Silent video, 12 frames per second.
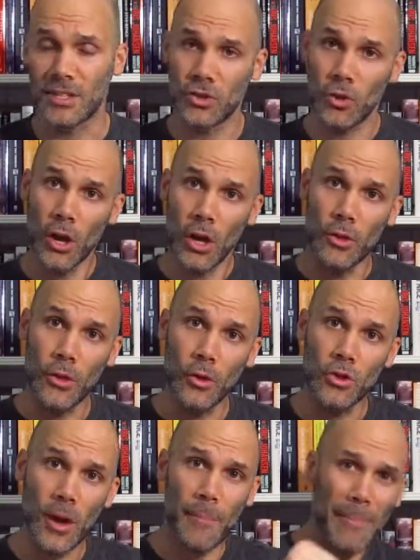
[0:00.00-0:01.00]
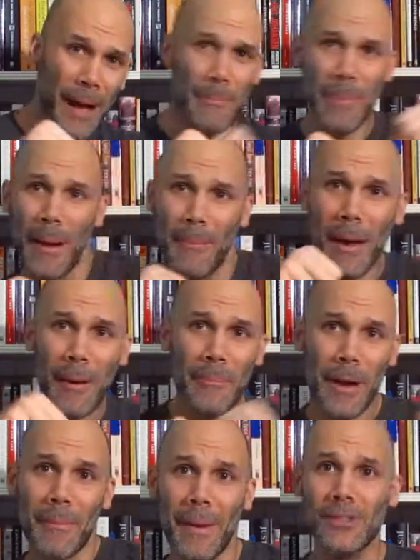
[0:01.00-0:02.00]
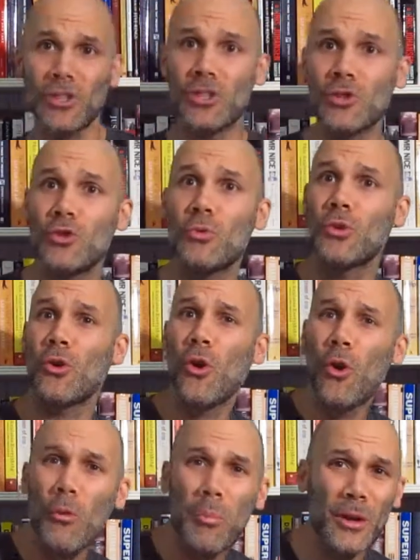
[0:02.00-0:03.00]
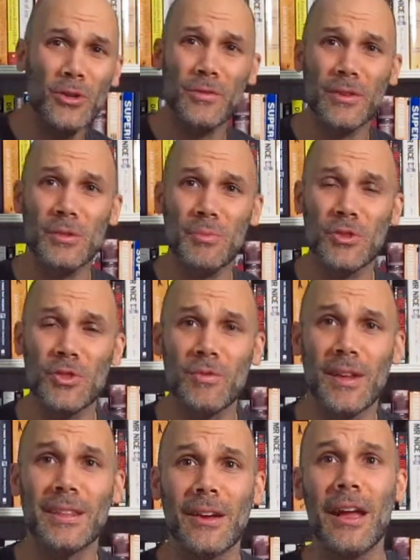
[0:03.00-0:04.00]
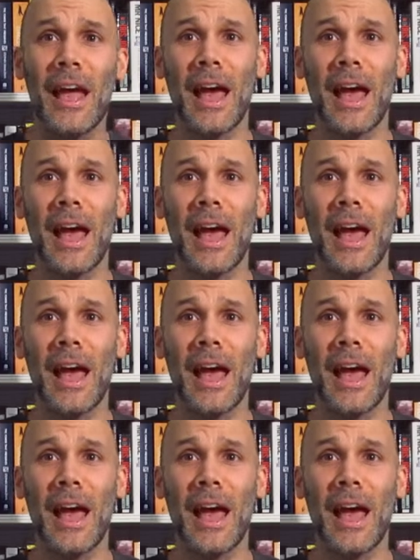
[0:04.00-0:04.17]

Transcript: So those are bam, bam, bam, bam. I just hit you with a whole bunch of expressions right there.